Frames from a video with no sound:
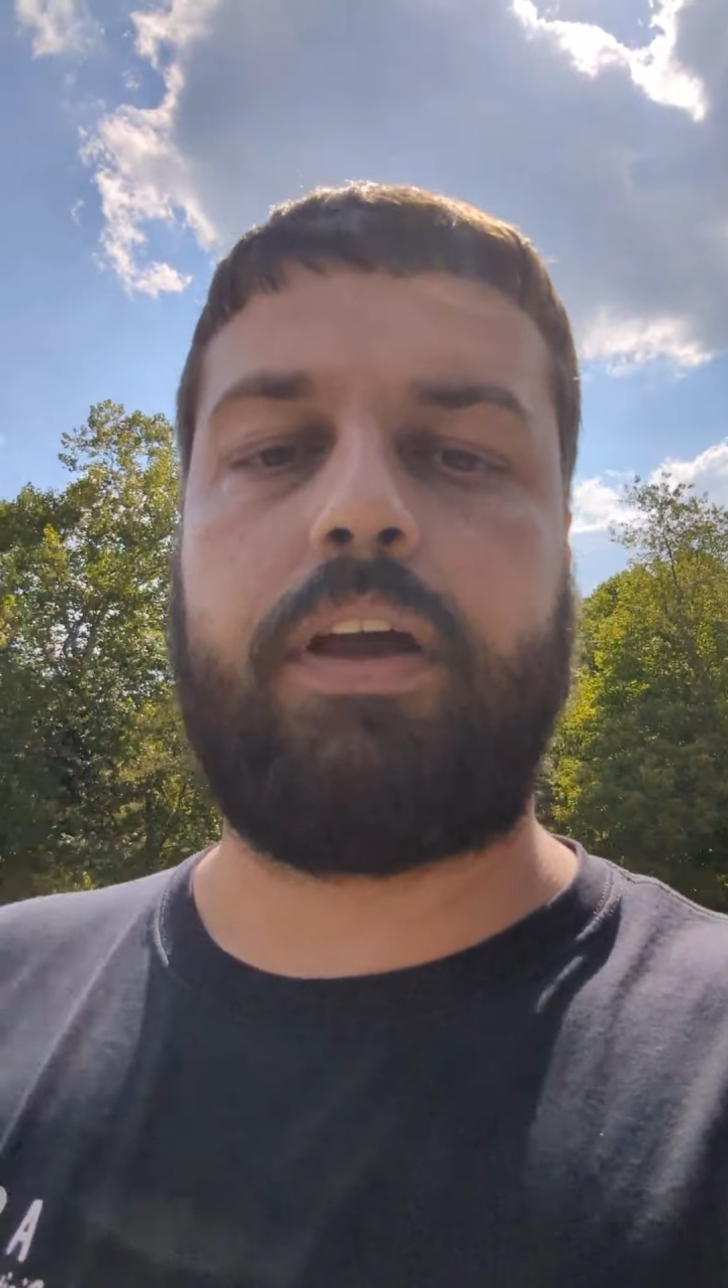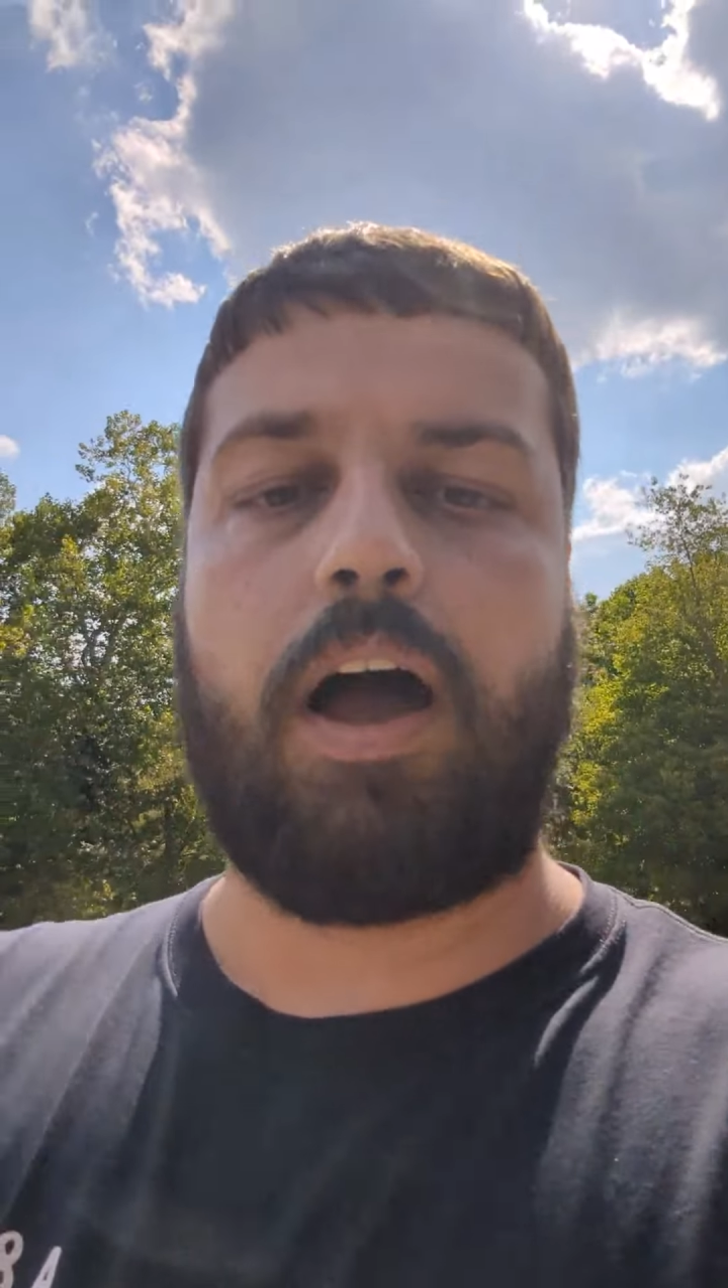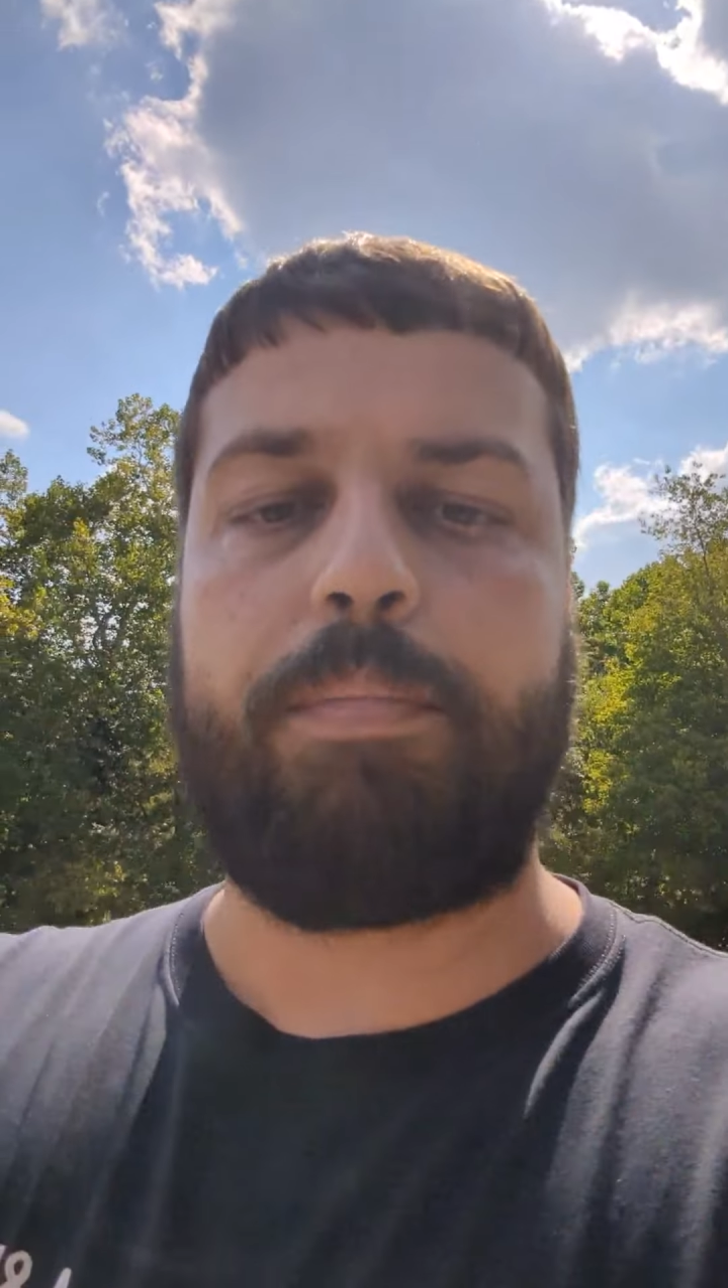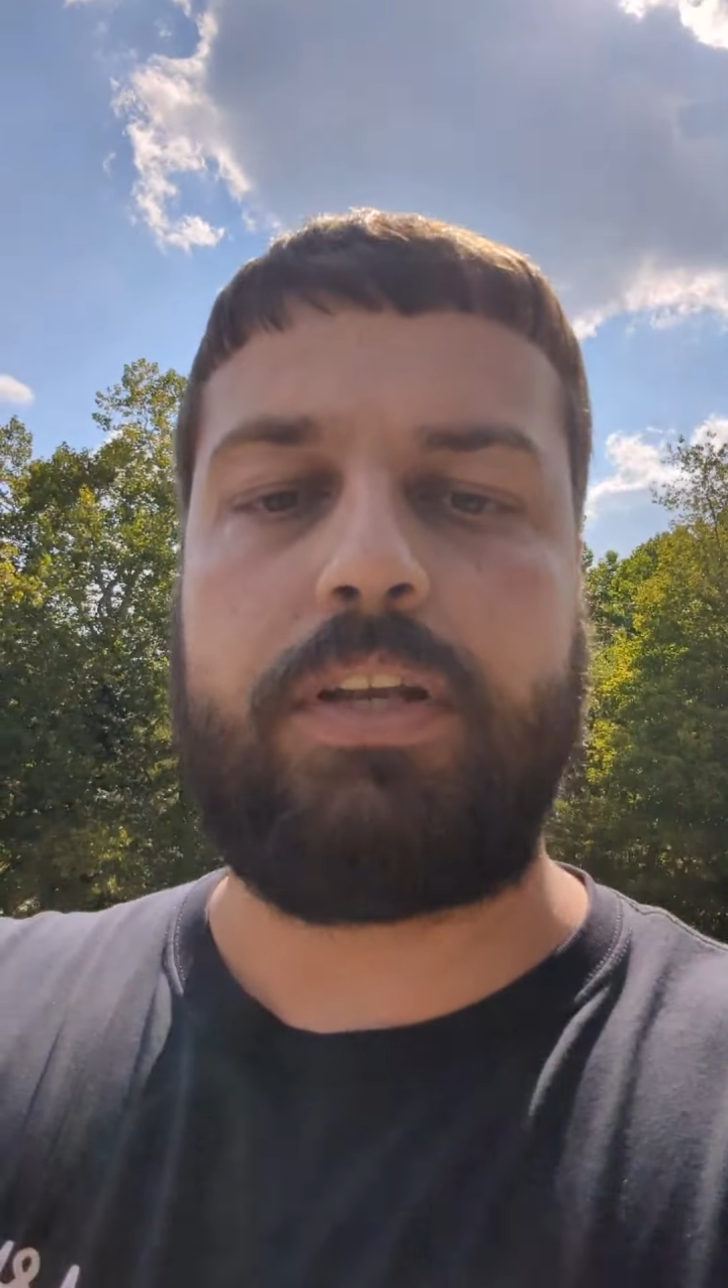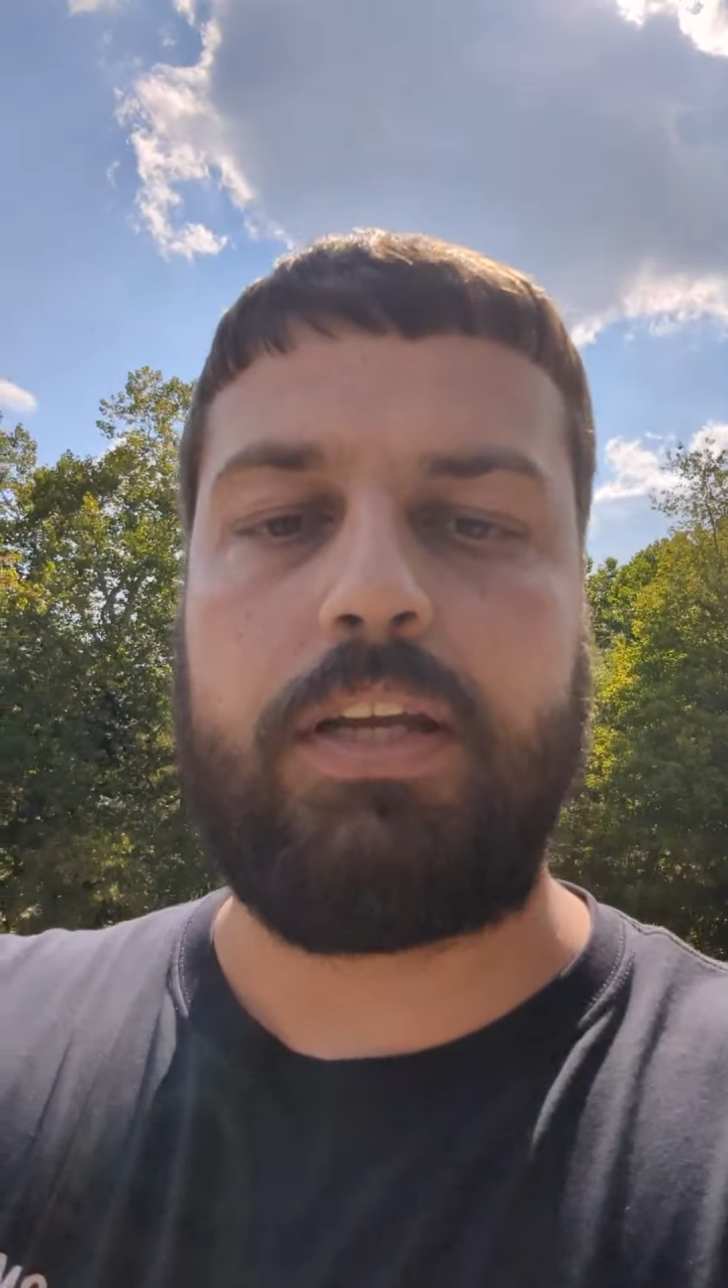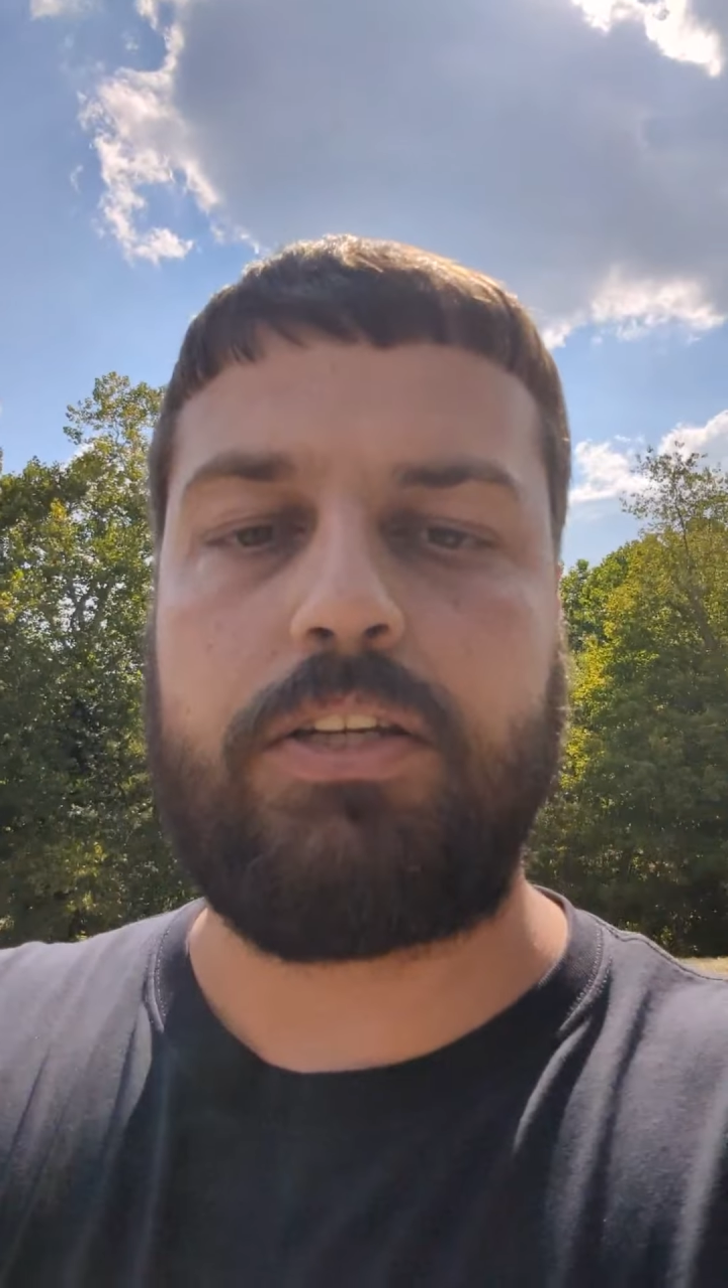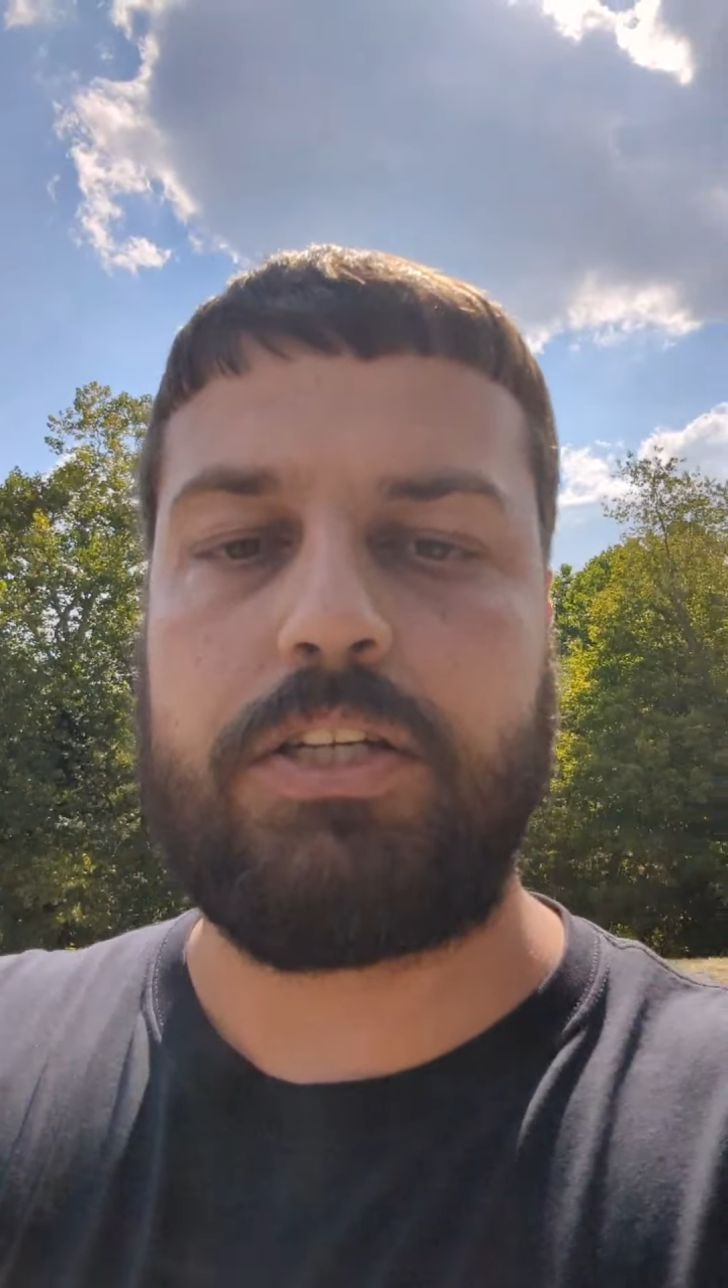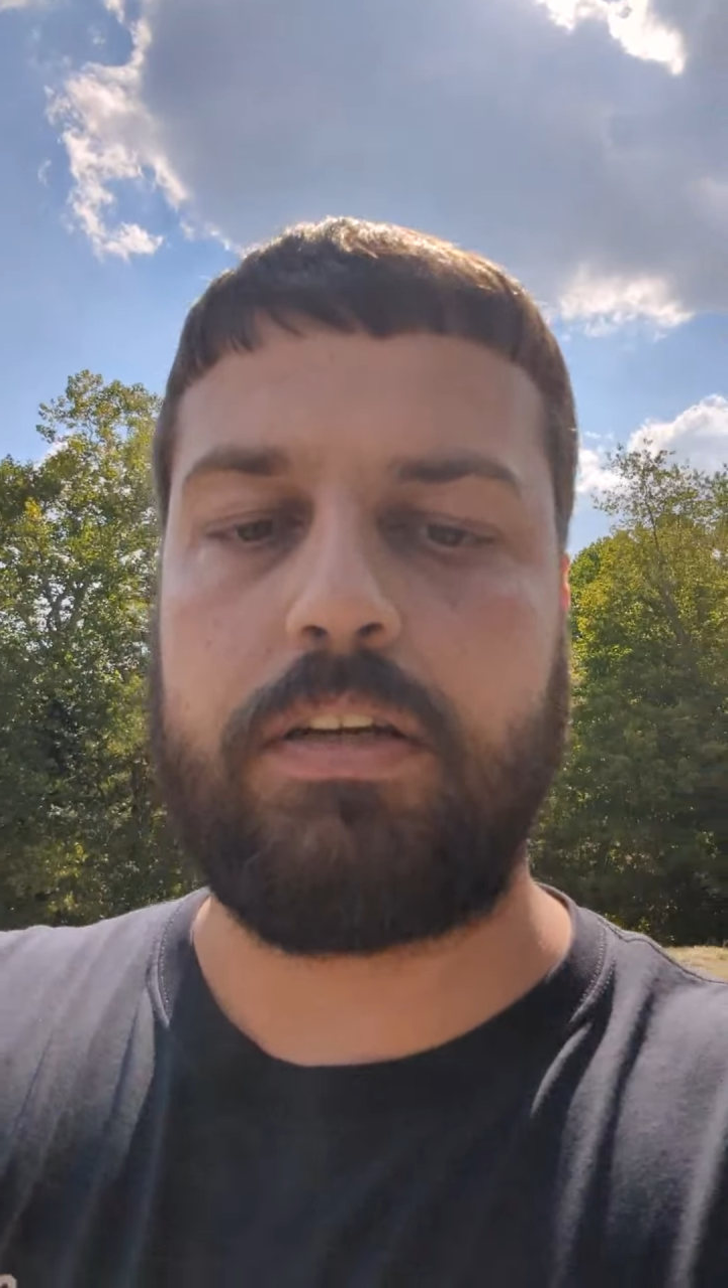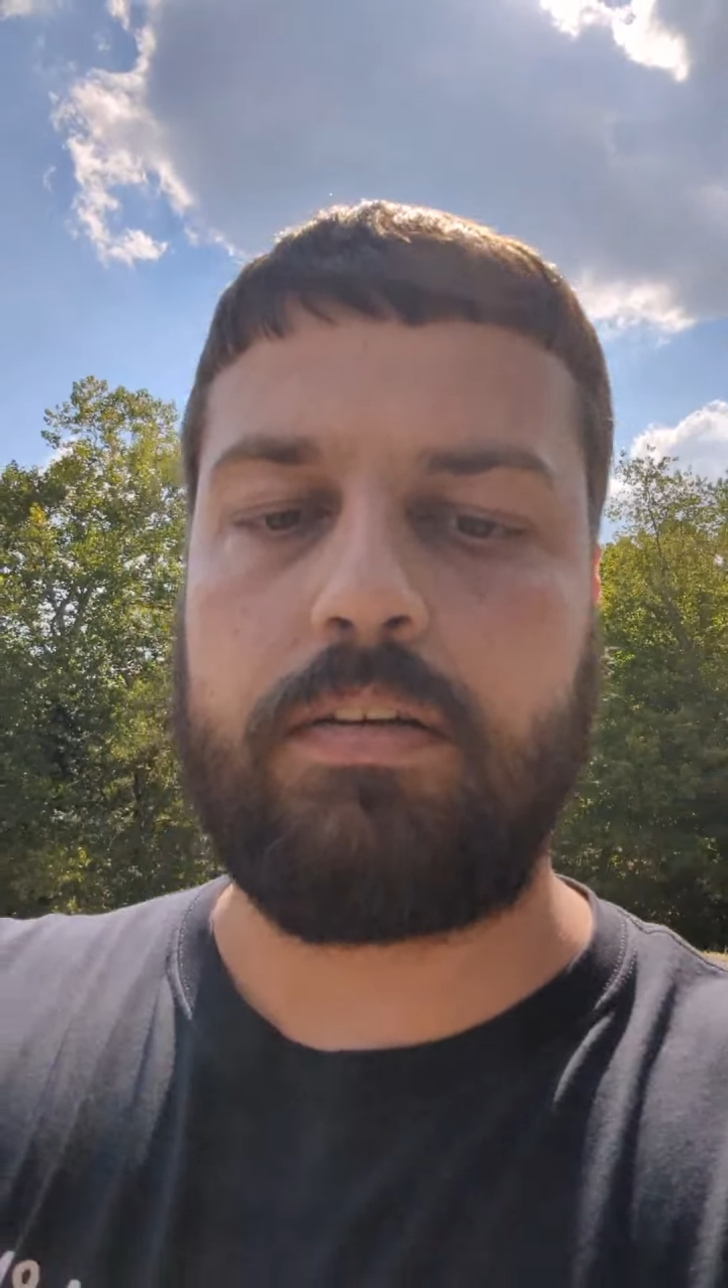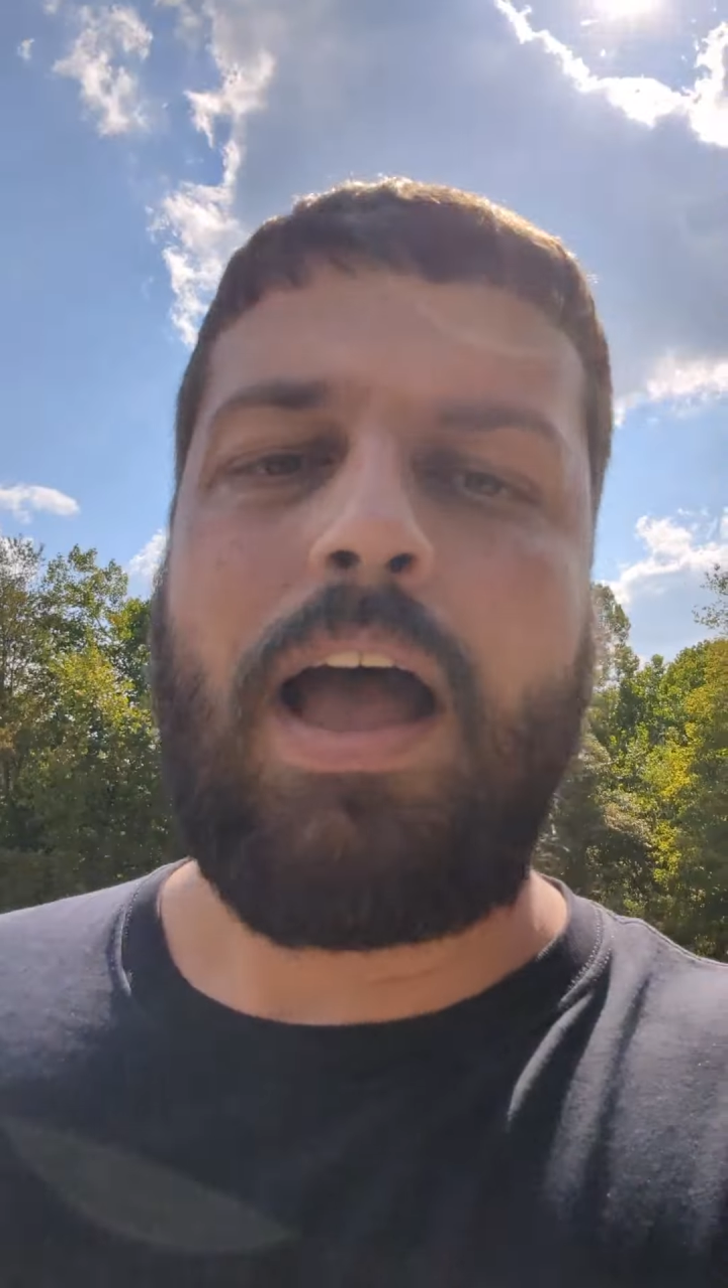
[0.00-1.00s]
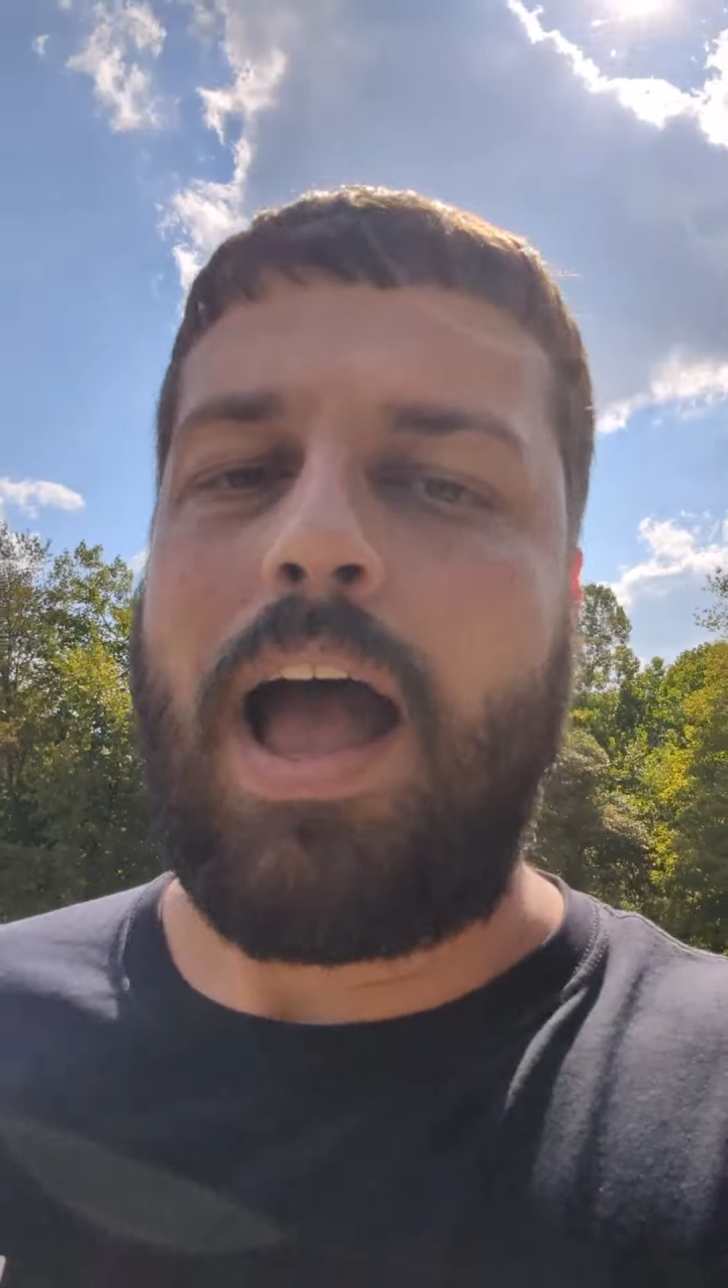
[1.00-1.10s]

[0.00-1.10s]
competition.